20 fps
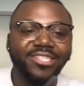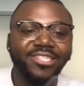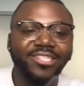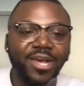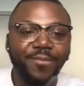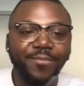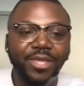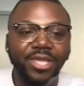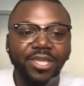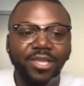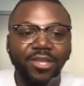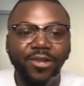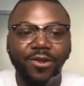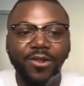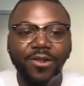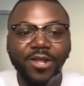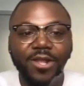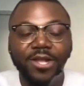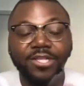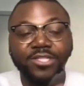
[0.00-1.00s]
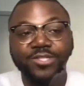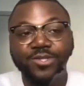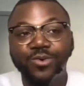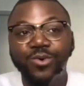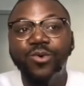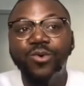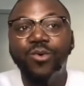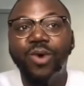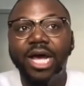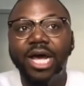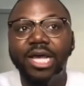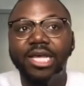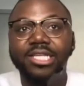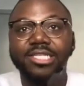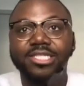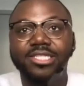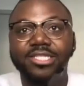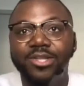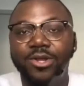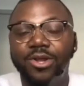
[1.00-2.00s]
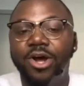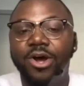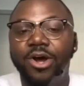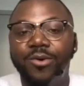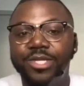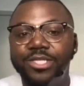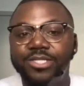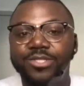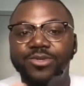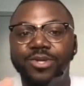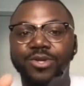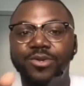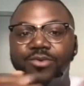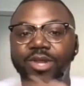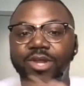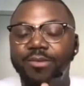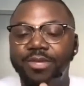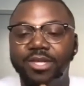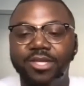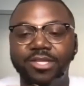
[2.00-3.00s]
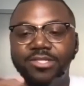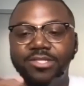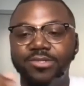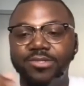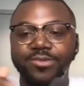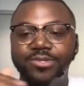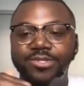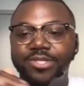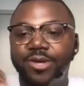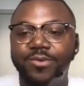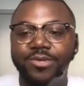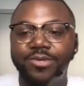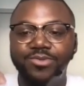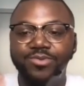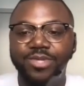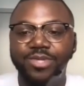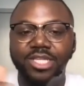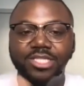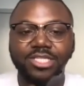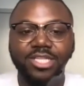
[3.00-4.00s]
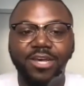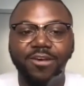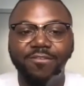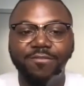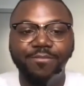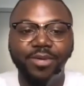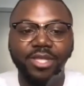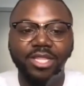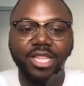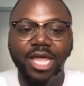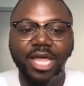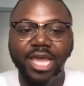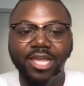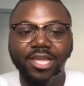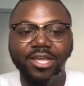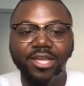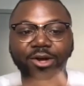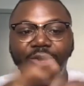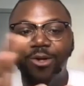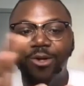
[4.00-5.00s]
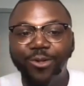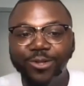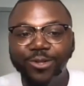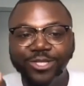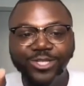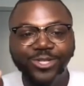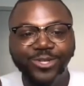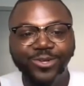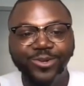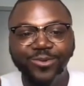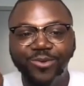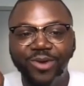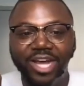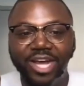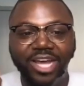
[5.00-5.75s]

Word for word: So coming here, school wise, they're always doing great because school is always really tough. But like culture